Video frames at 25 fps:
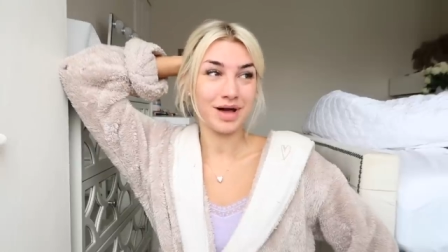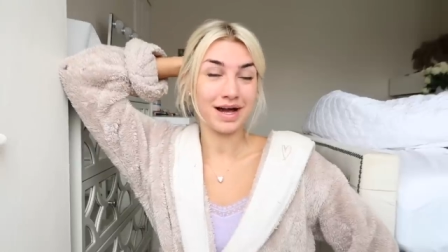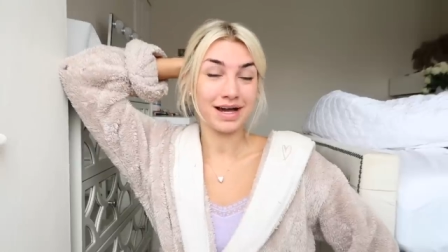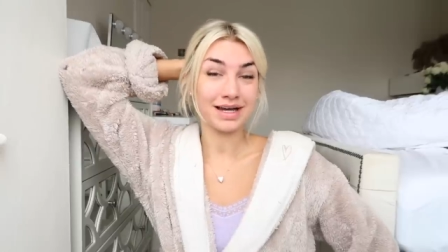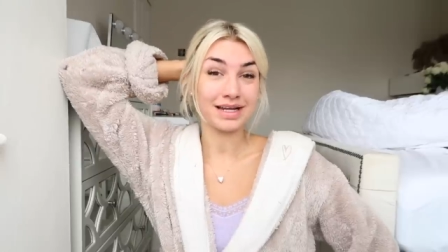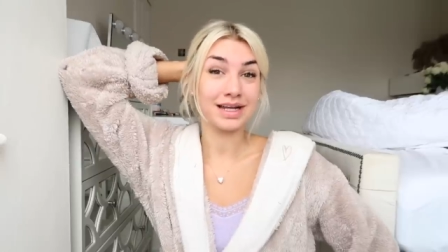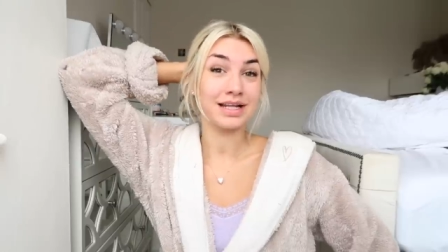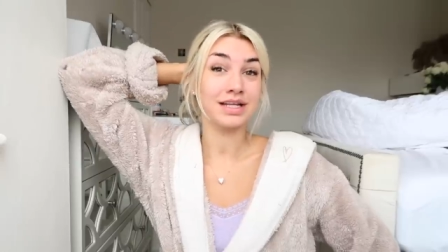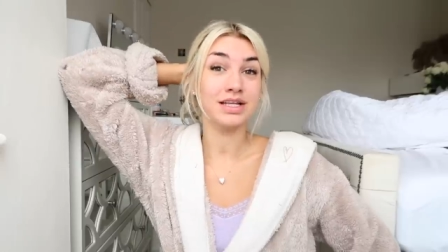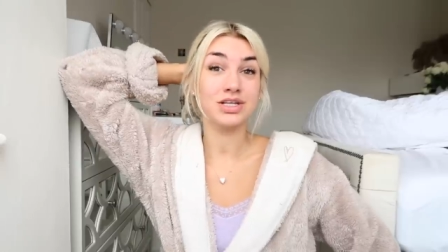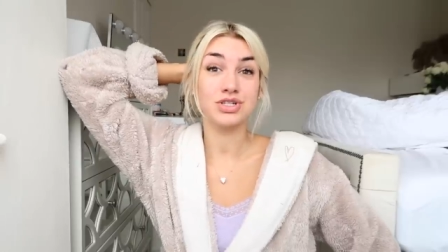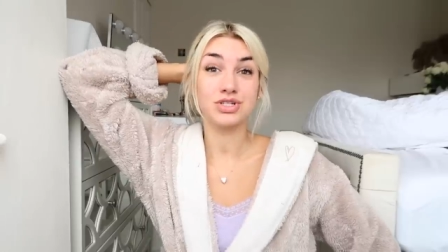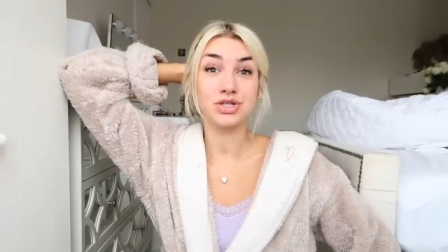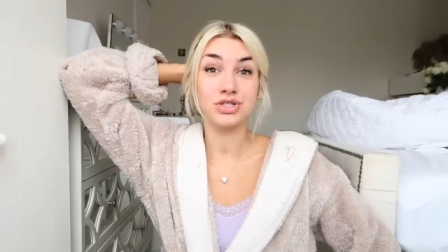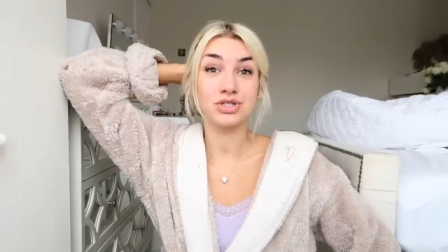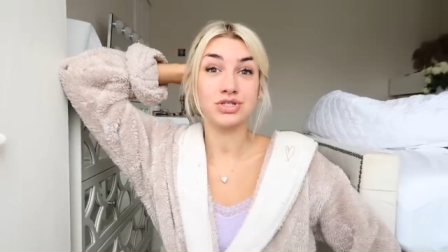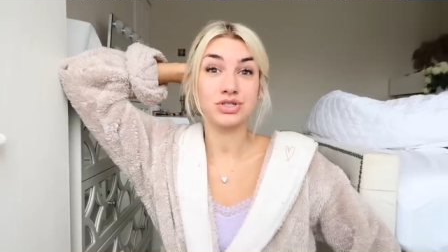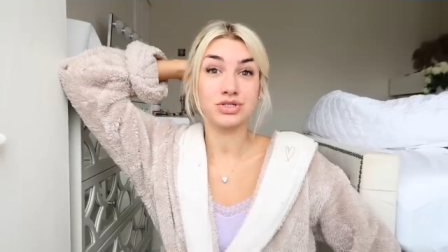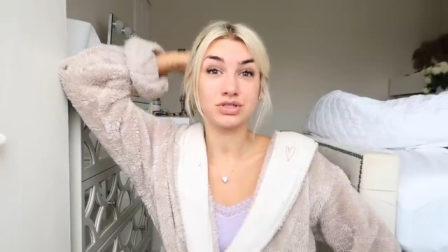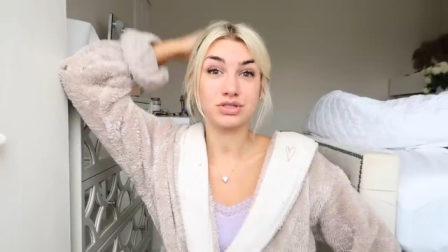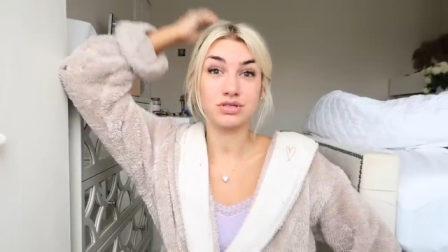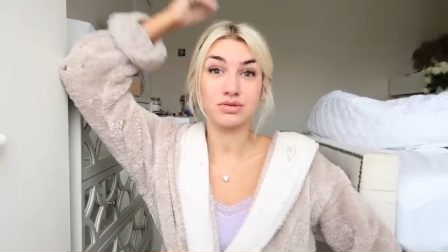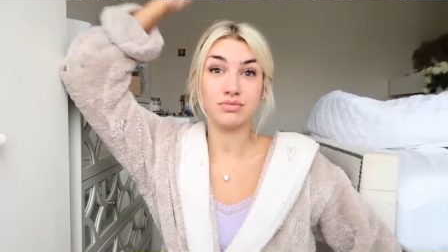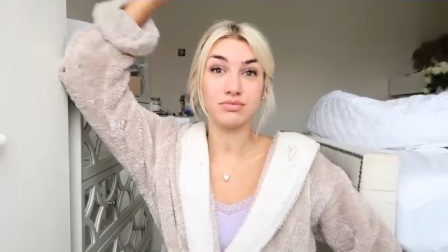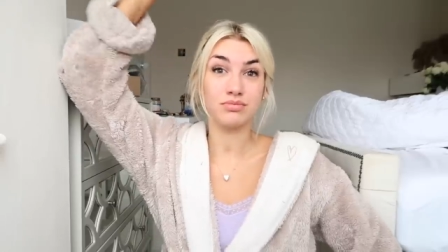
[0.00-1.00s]
back and I literally
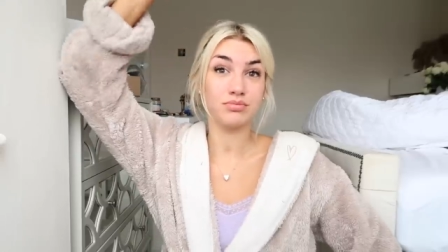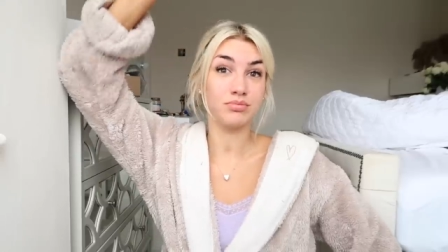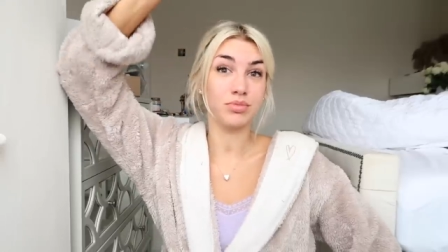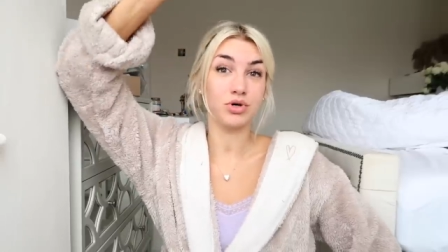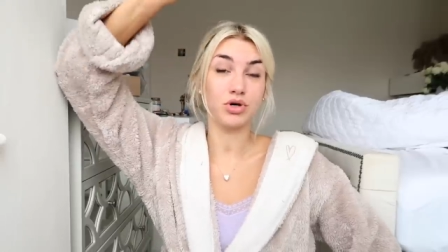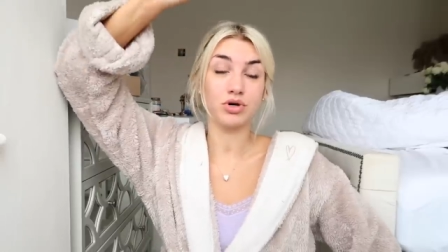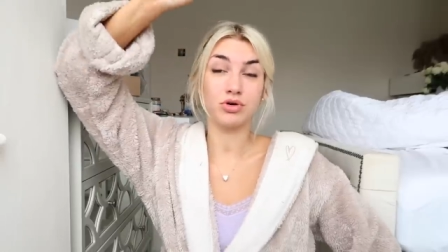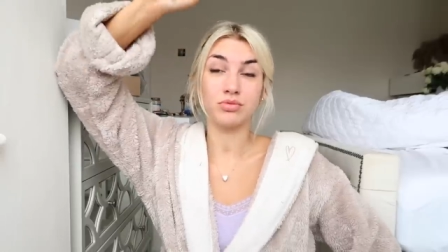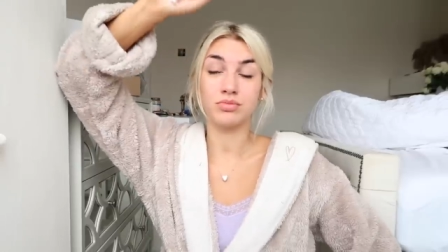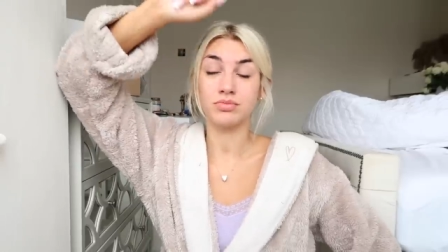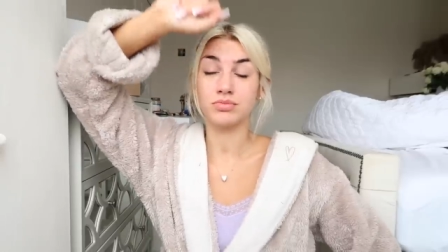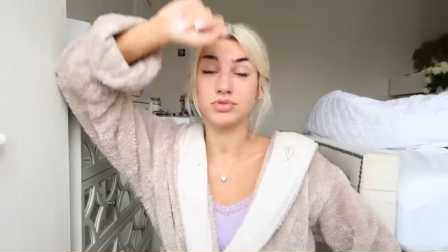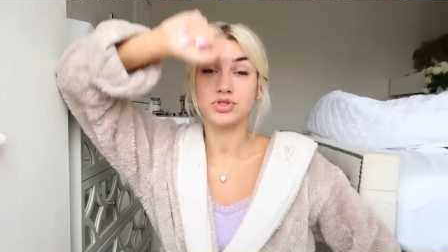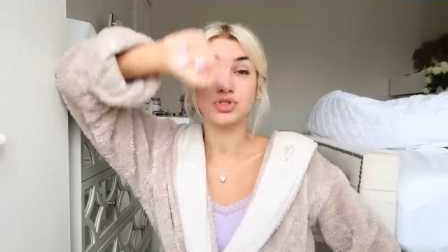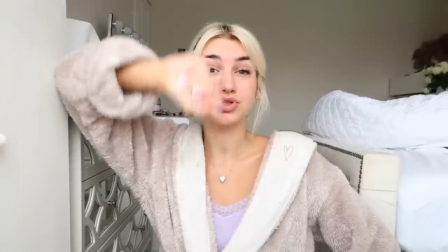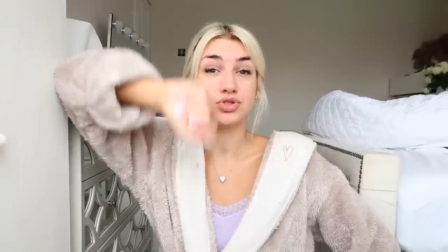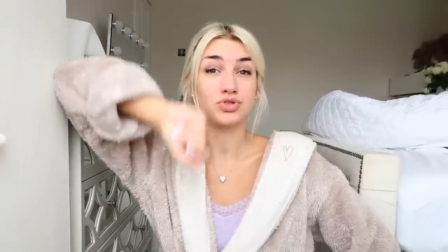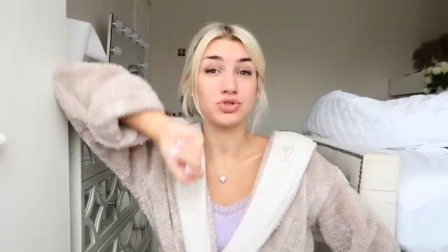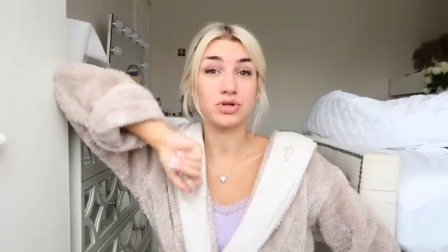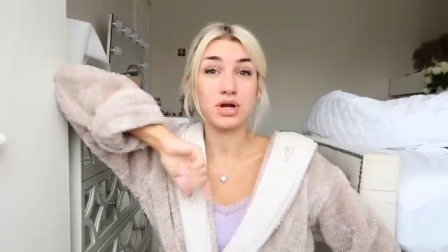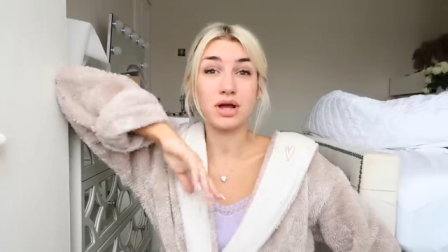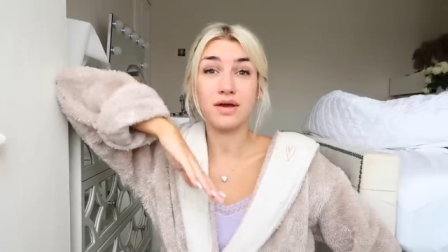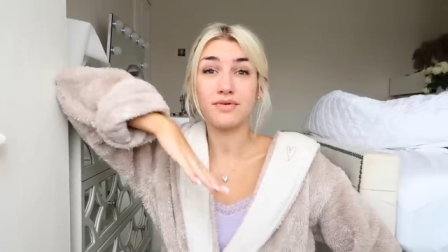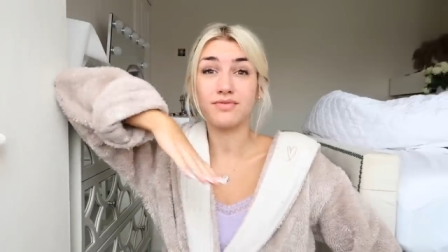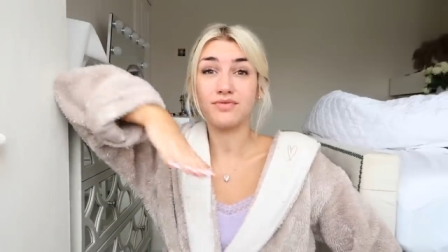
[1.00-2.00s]
just, boom,
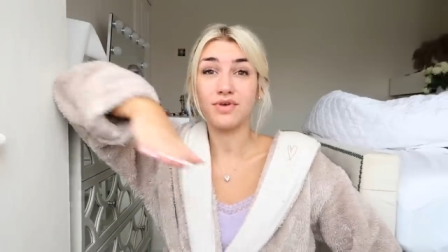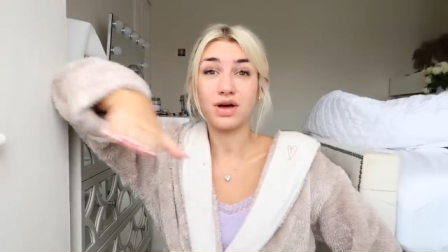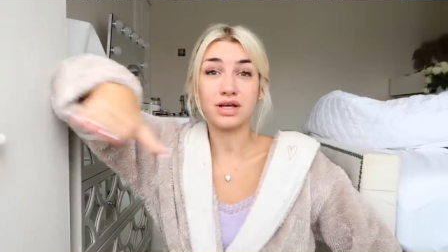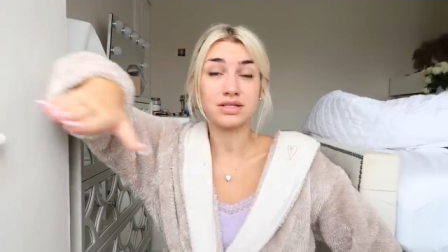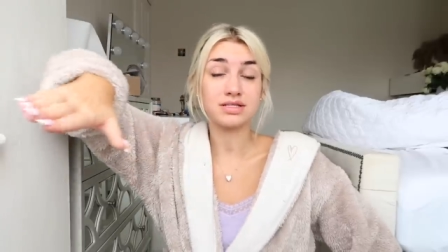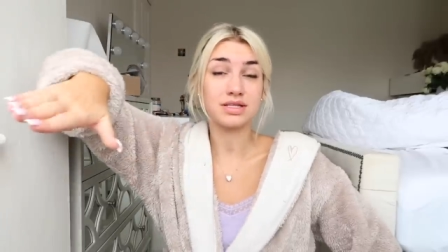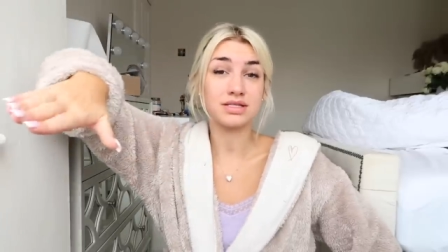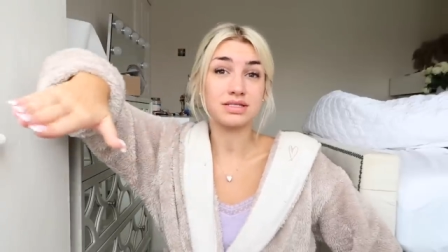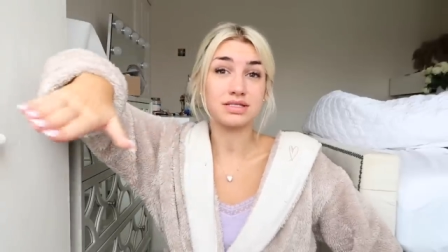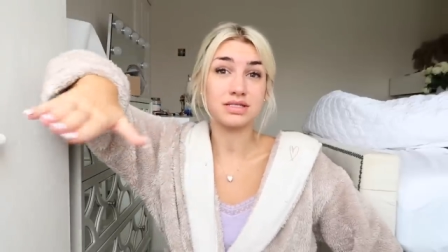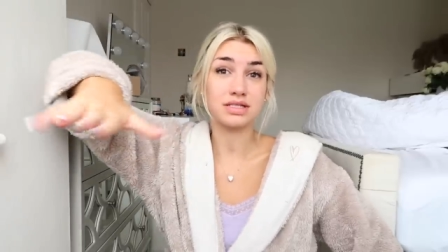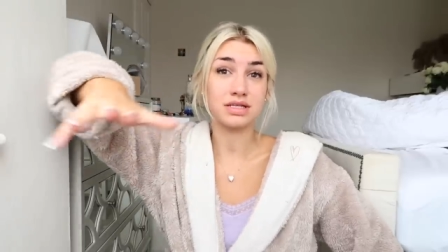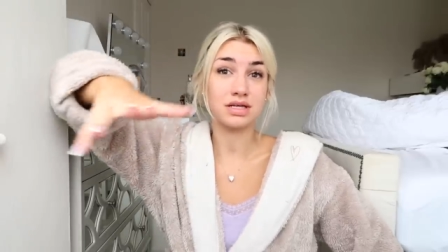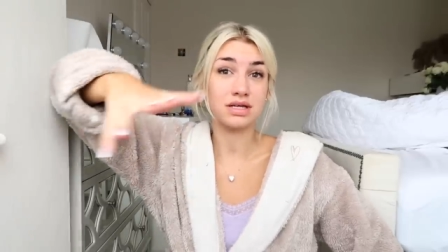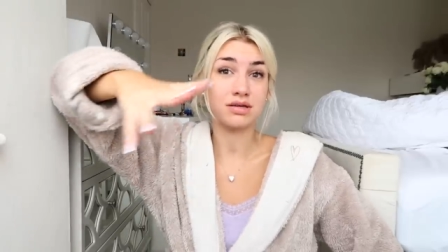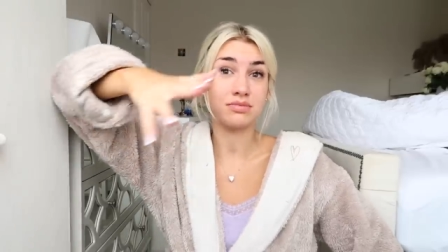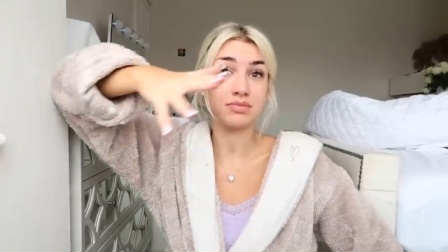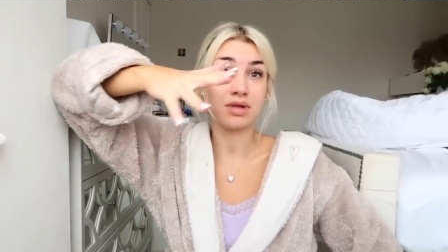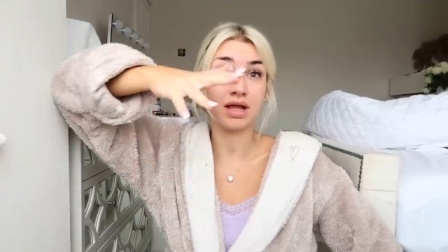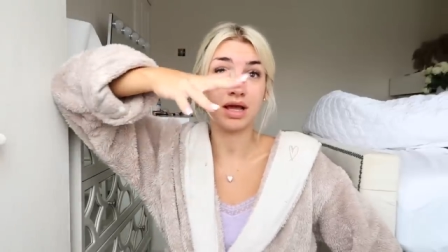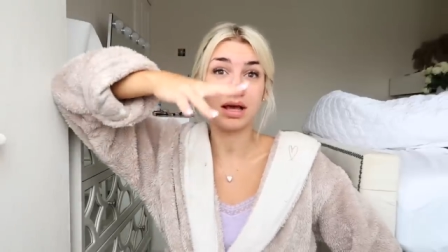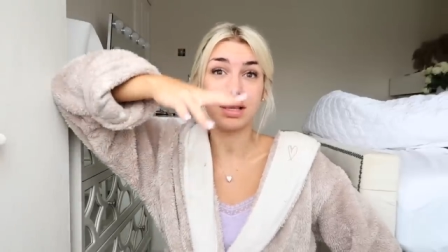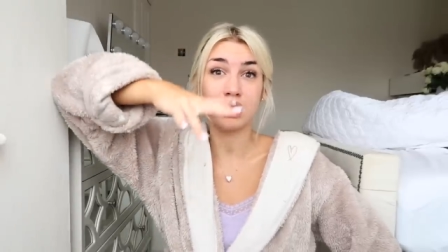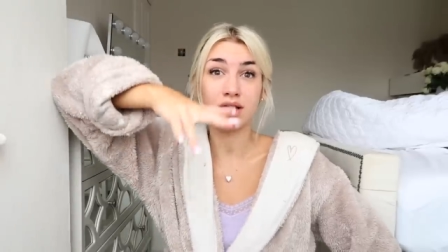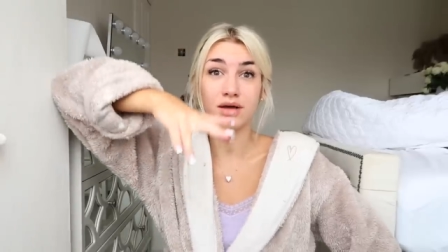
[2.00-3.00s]
straight fast asleep,
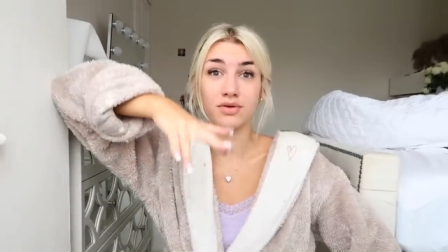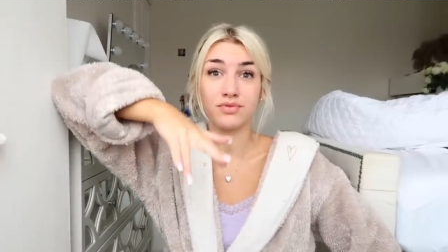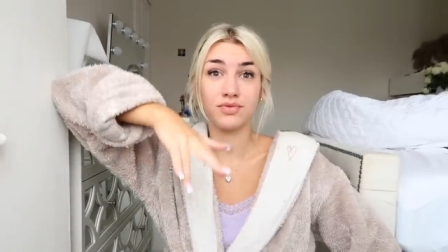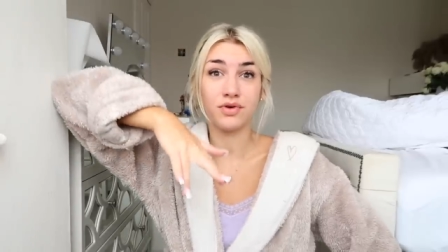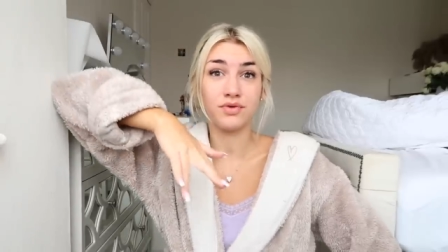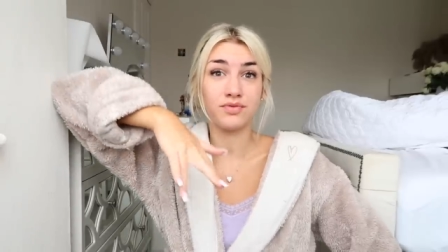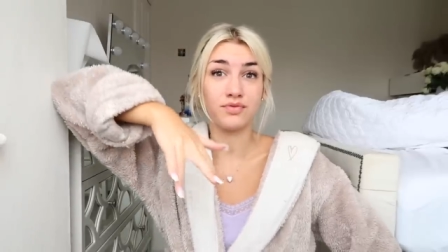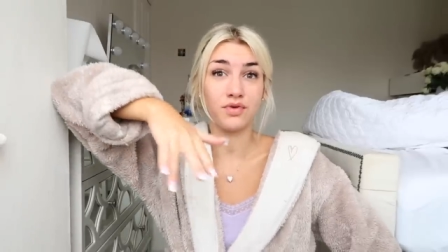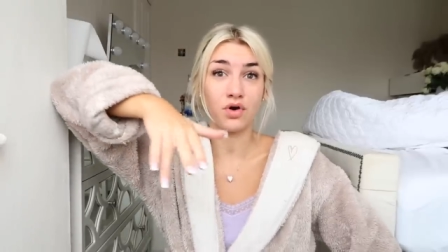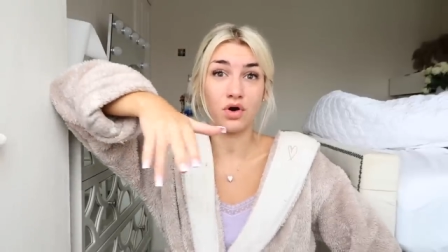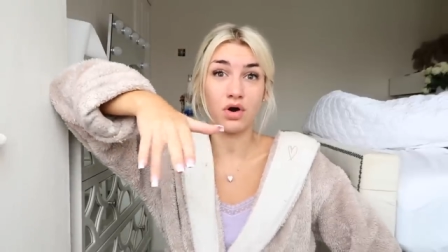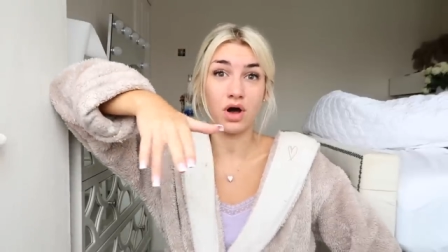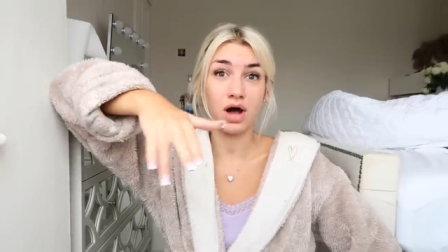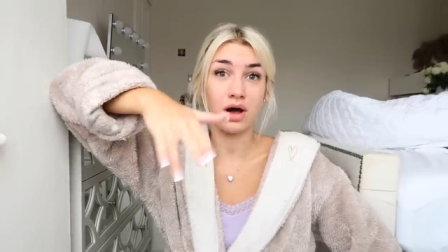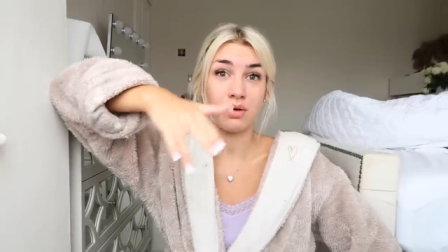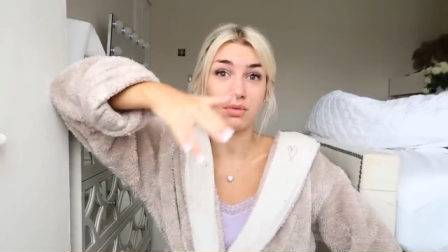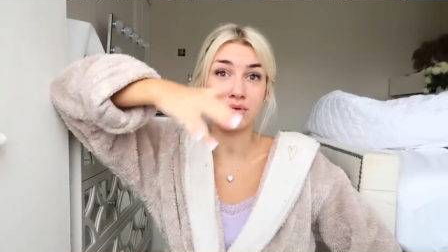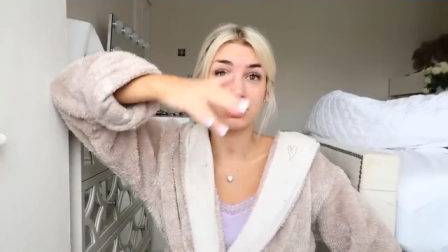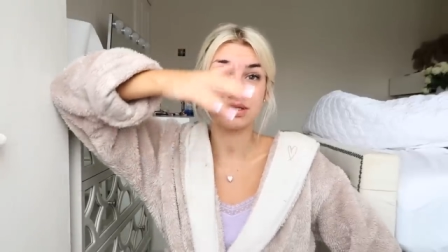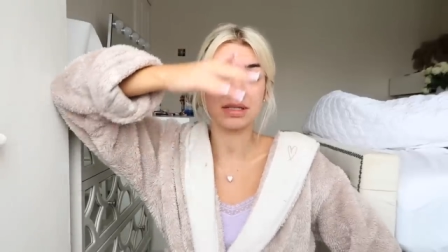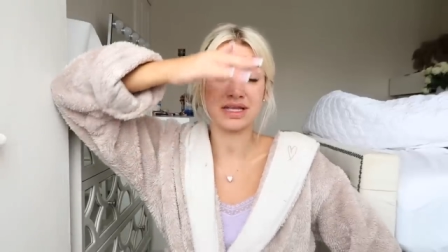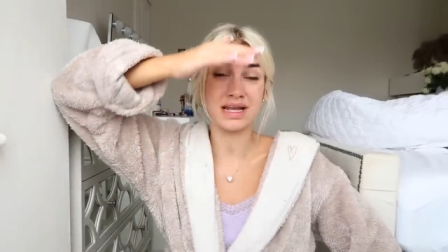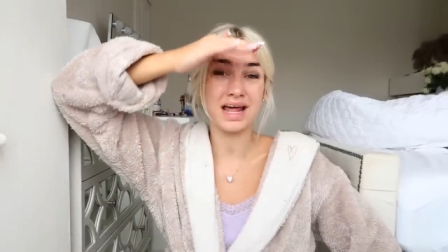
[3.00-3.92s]
like for four hours.